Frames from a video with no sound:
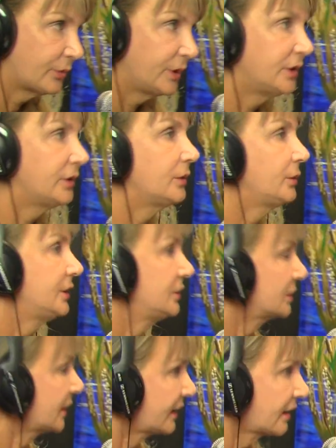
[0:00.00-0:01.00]
we do. We
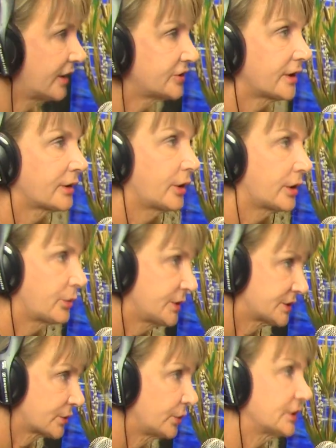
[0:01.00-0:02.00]
do a lot of contract work with
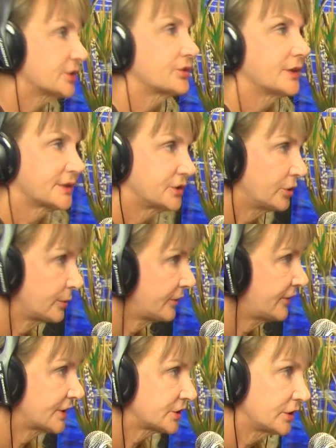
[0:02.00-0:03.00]
school districts doing
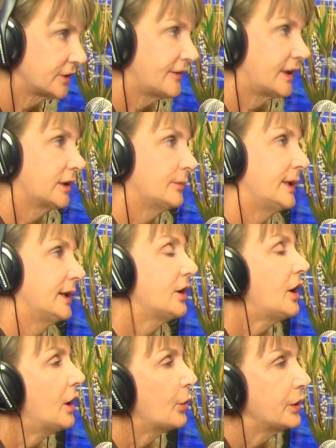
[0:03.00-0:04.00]
professional development.
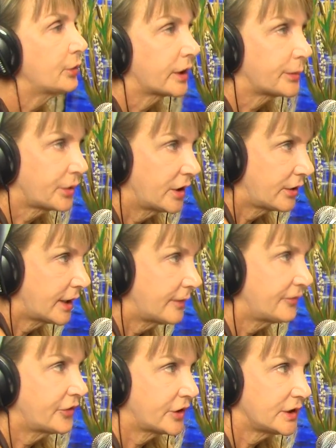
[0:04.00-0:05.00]
We run a
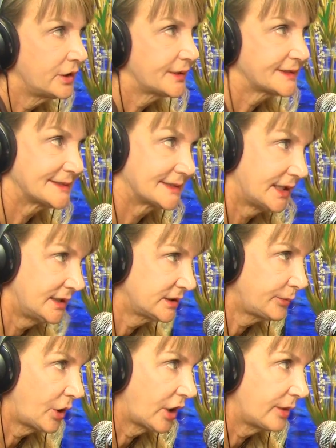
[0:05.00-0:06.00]
program for the U.S. State
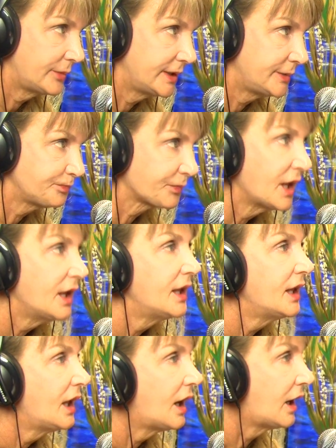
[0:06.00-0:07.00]
Department.
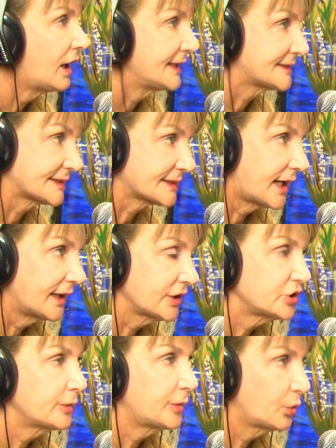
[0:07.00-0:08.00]
It's a
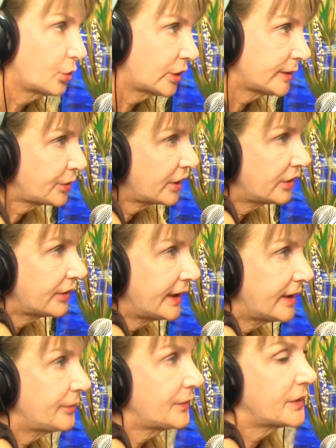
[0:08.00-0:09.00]
scholarship award
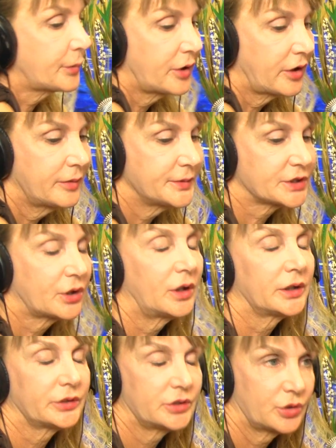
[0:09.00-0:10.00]
program. The program is
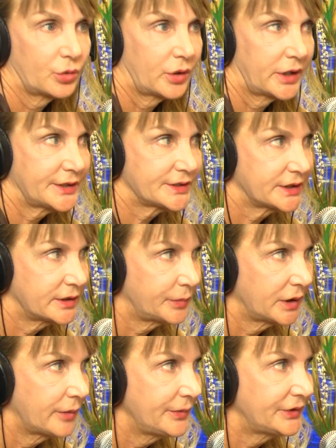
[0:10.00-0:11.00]
called Doors to
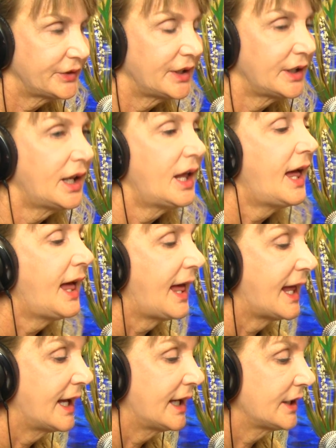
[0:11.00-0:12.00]
Diplomacy,
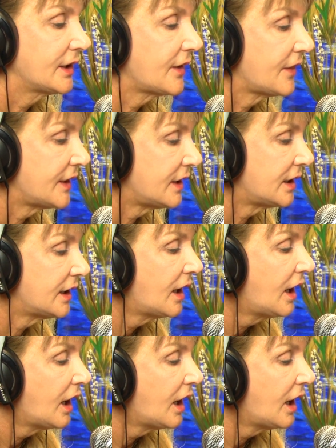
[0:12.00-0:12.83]
and the